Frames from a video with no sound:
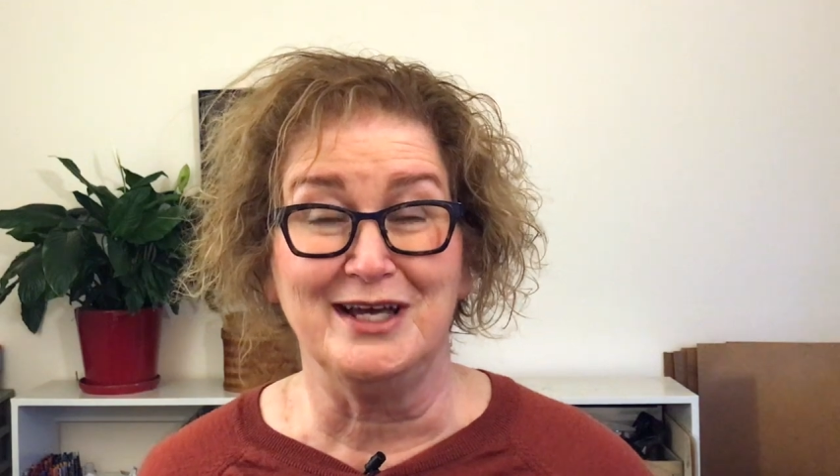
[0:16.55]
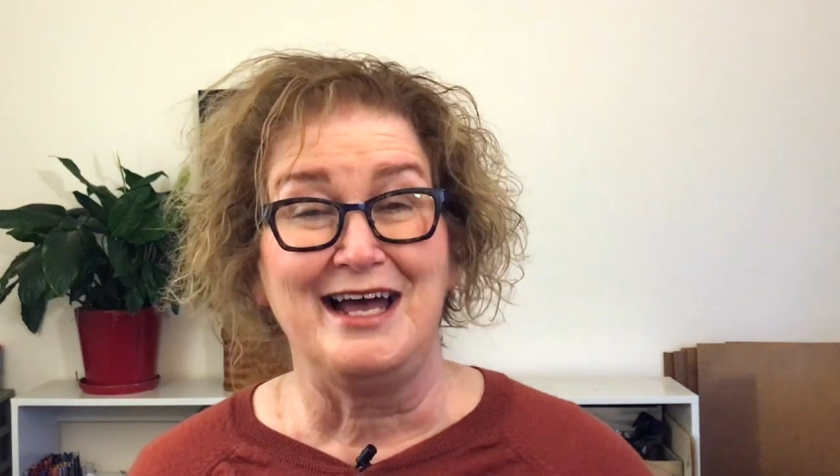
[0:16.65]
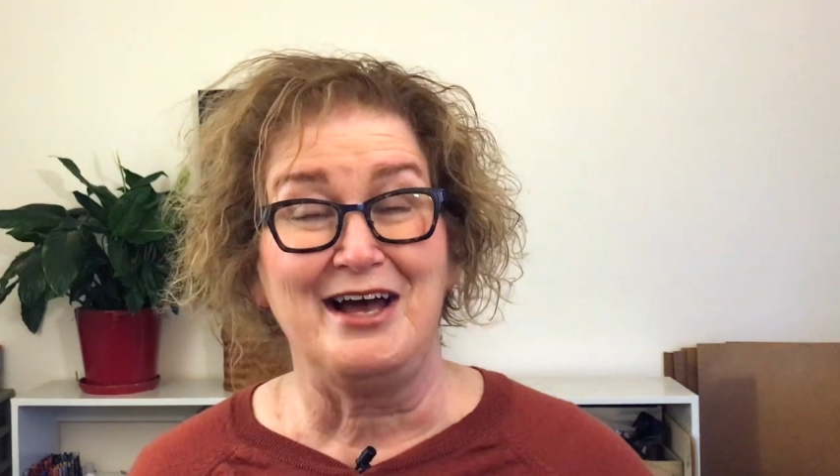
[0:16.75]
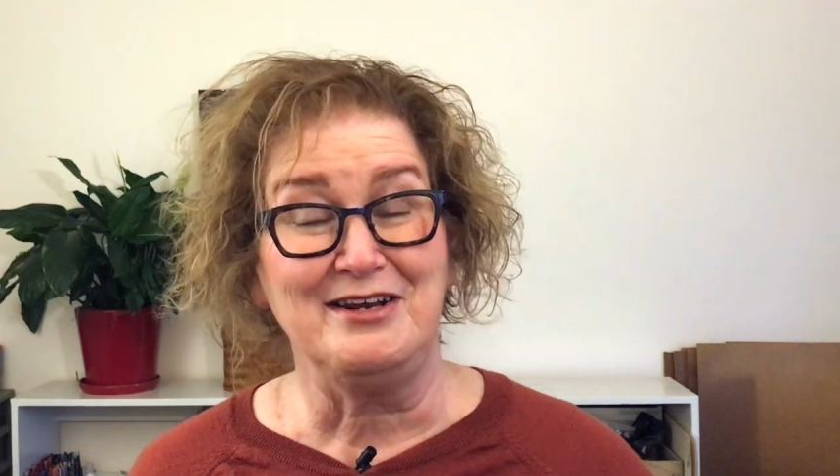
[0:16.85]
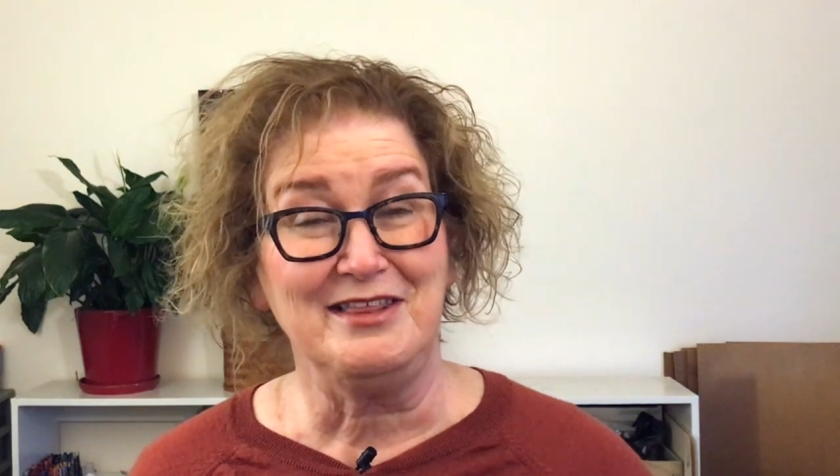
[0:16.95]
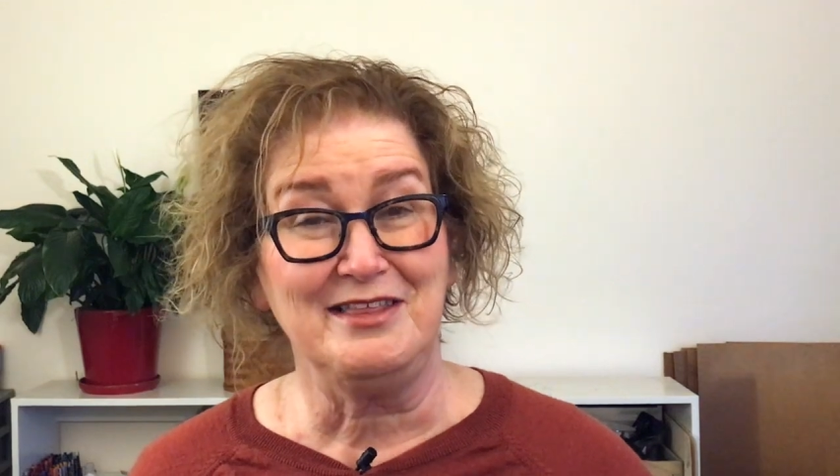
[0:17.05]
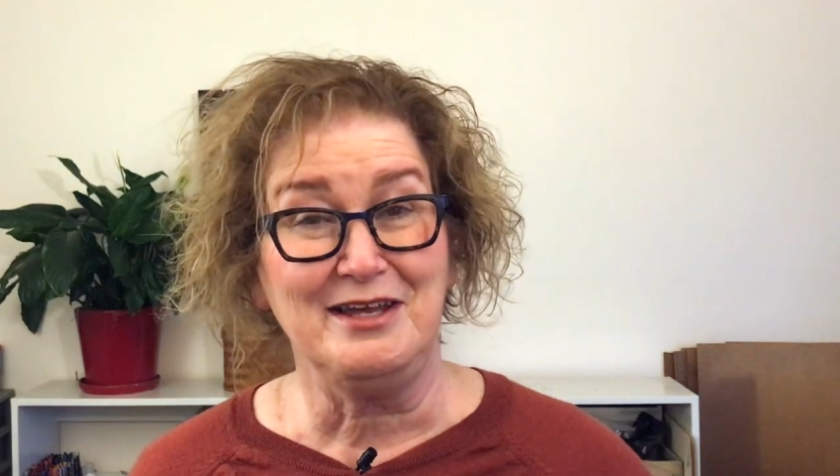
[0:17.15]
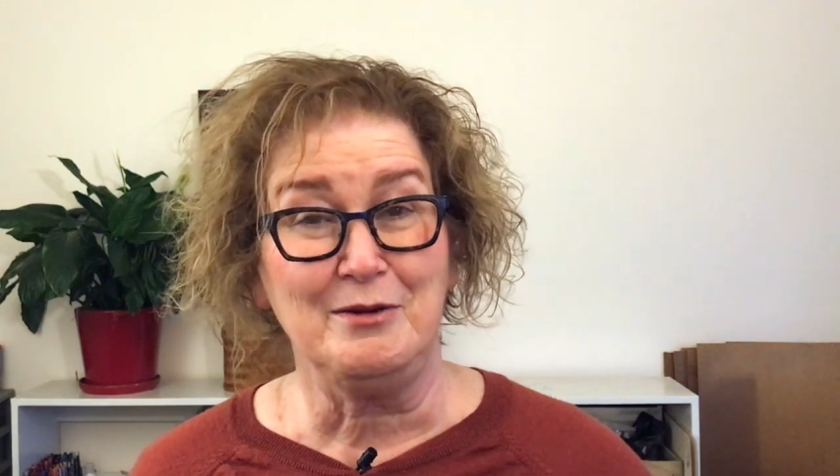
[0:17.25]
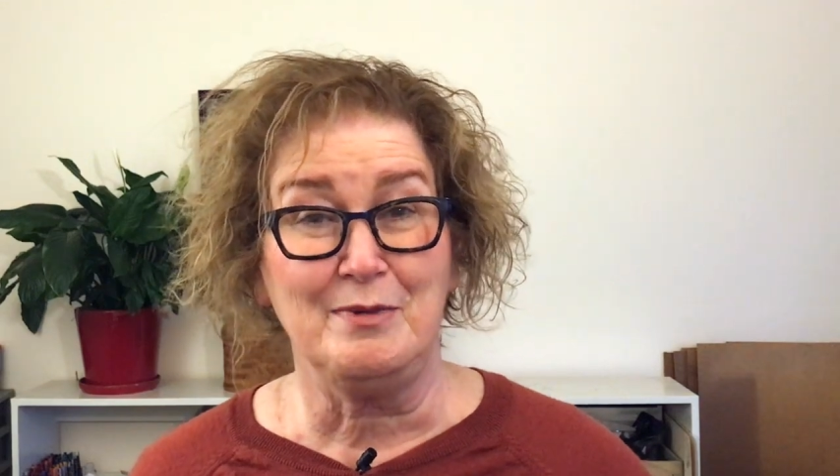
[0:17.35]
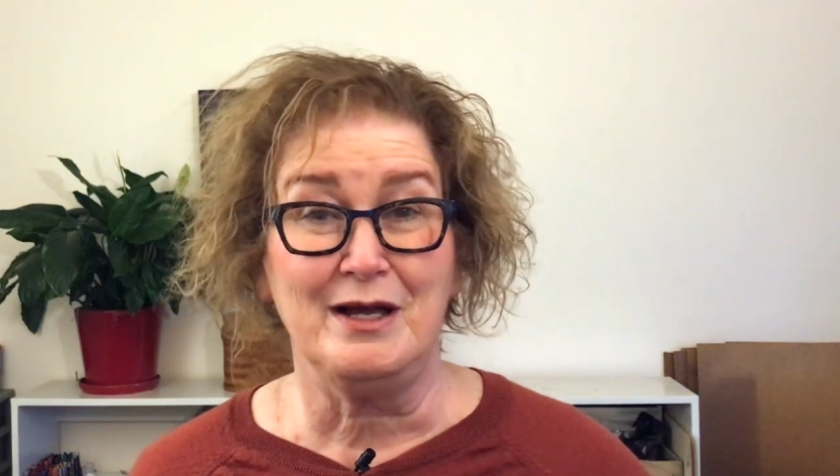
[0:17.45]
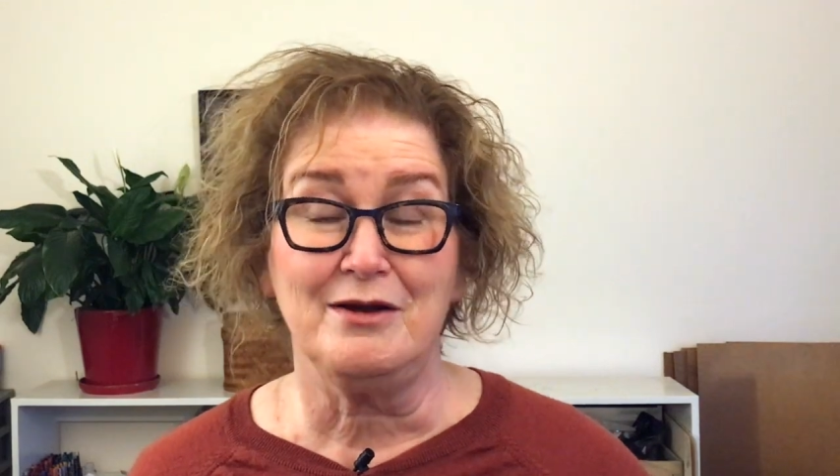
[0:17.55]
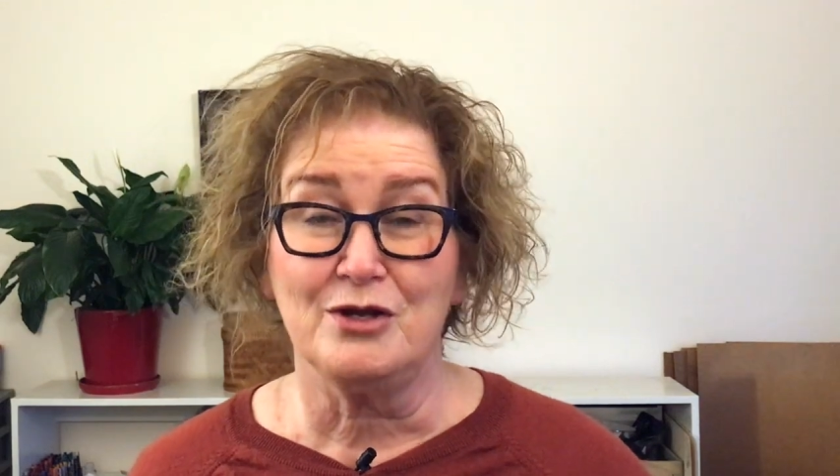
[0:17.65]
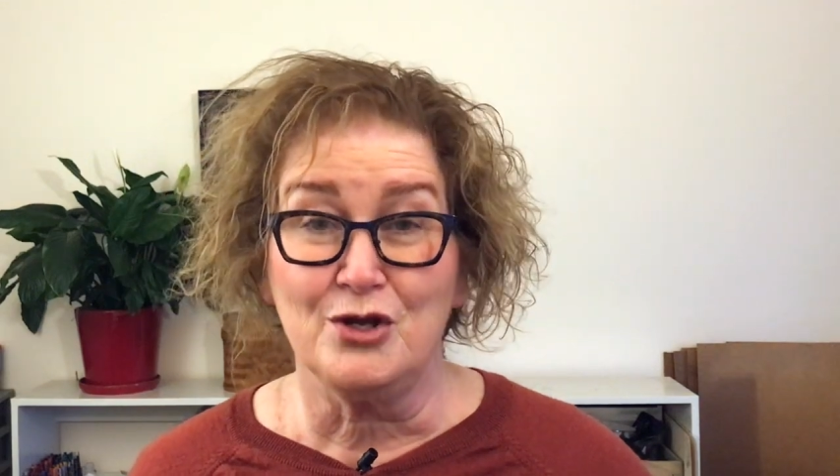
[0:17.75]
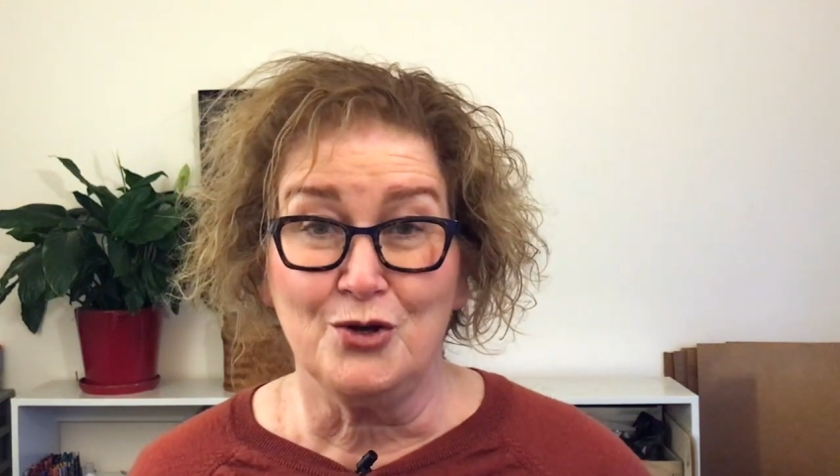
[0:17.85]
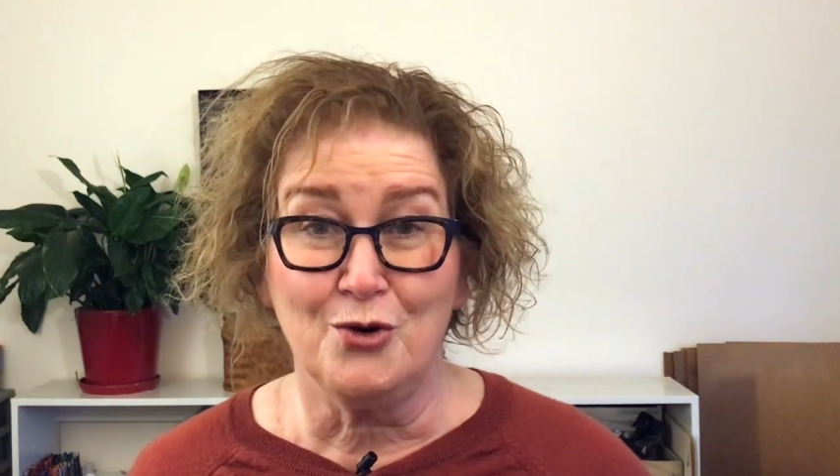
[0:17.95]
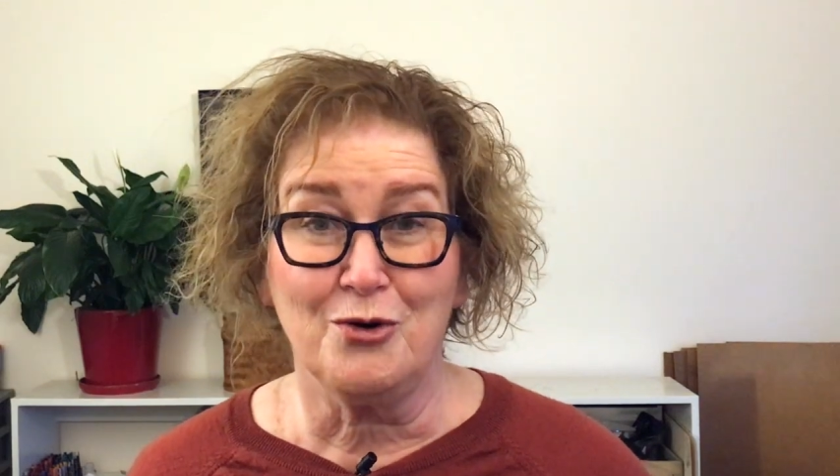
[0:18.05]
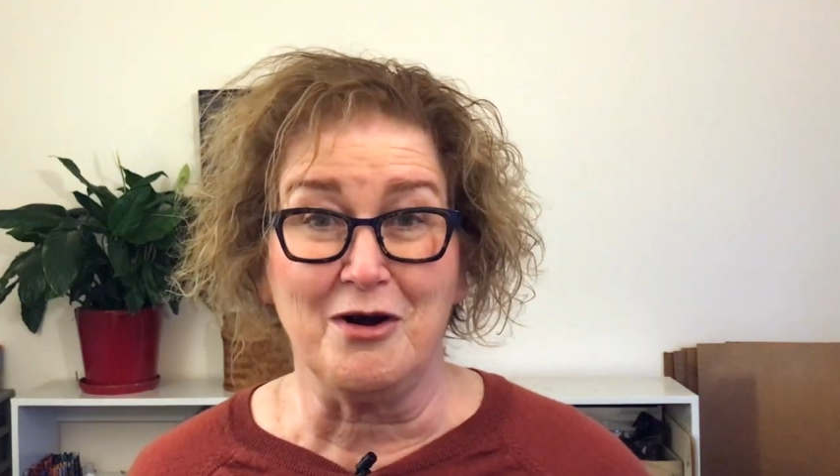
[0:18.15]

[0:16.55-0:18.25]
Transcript: how to think about your